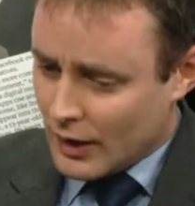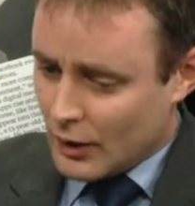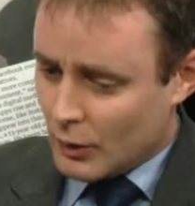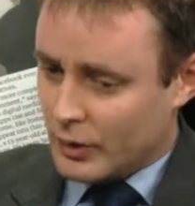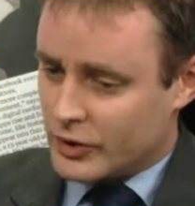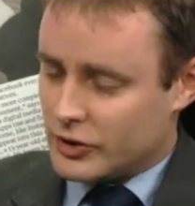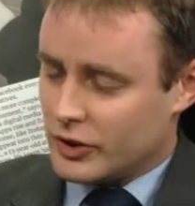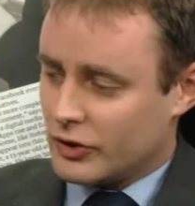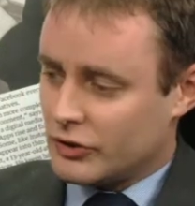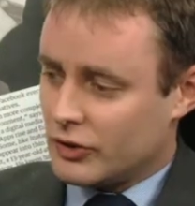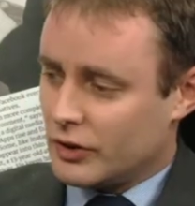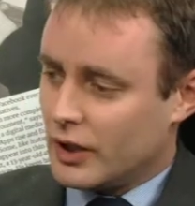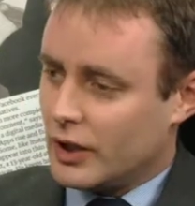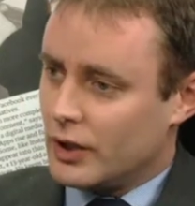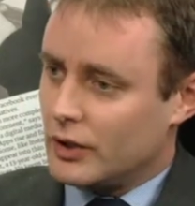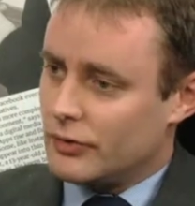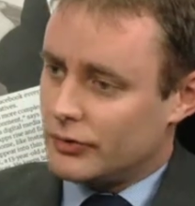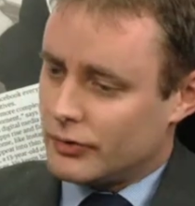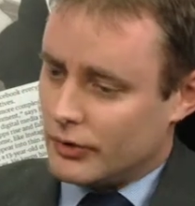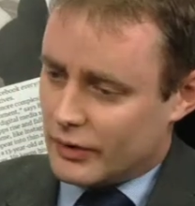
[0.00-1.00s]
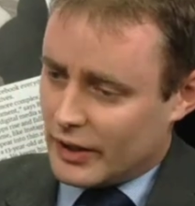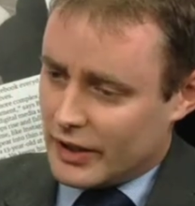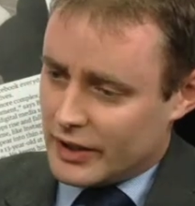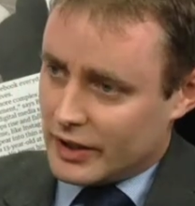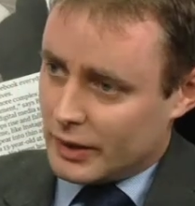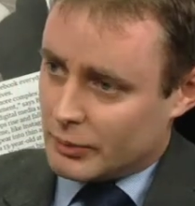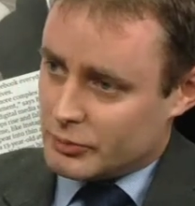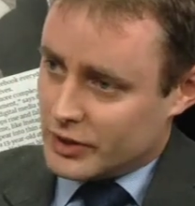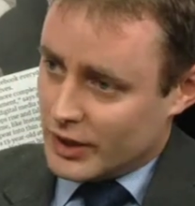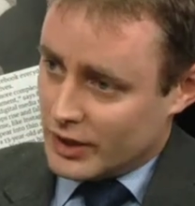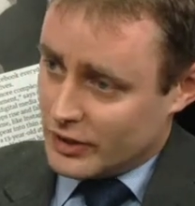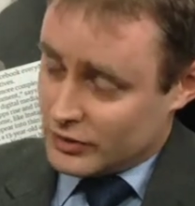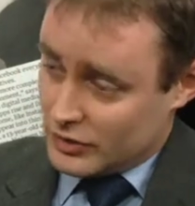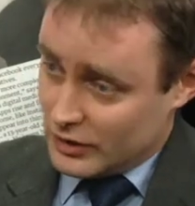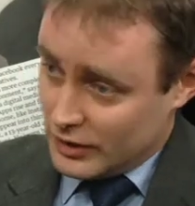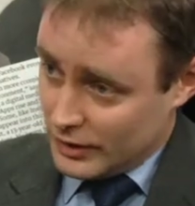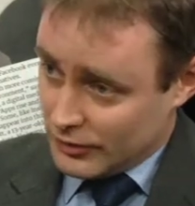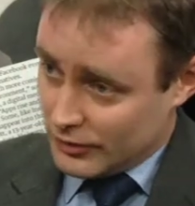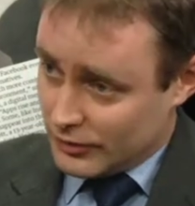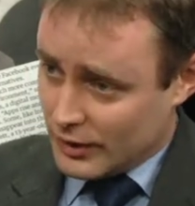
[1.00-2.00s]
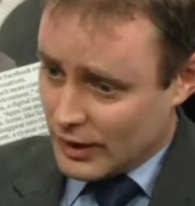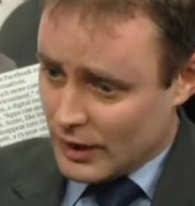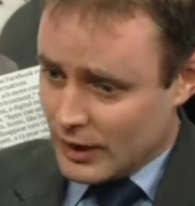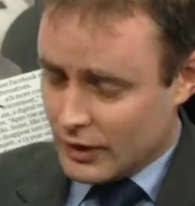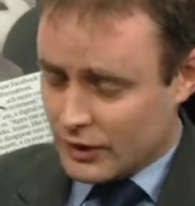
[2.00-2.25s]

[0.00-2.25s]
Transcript: which has an overriding objective